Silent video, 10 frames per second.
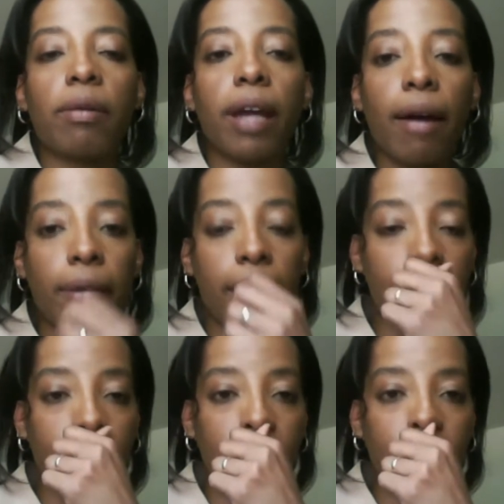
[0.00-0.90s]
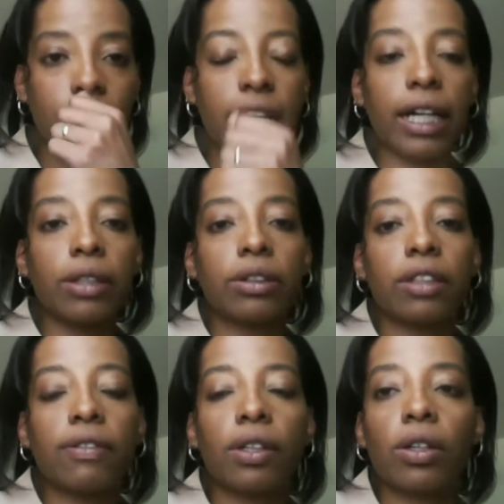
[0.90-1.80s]
We have had a few technical
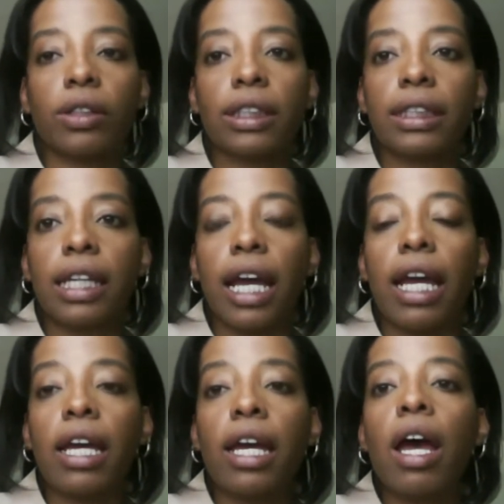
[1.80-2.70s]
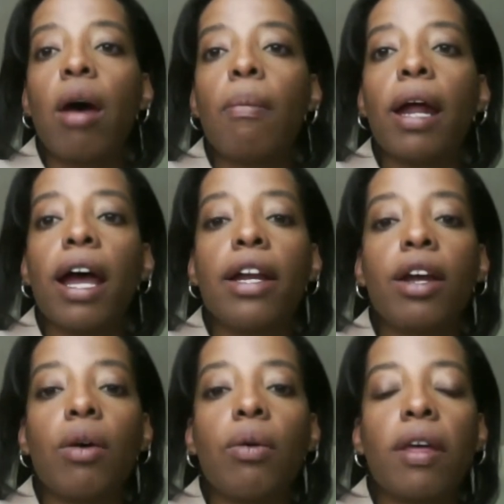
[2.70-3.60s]
difficulties today, but I
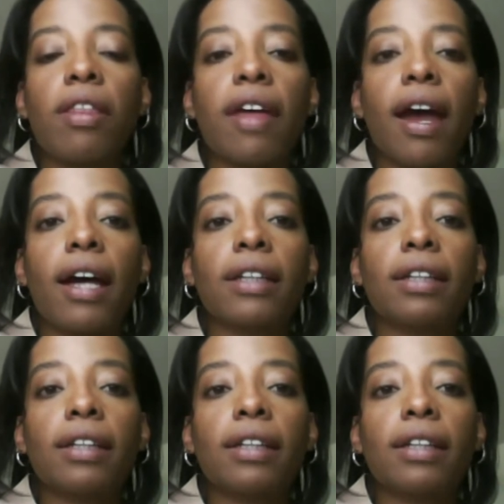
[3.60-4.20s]
know that.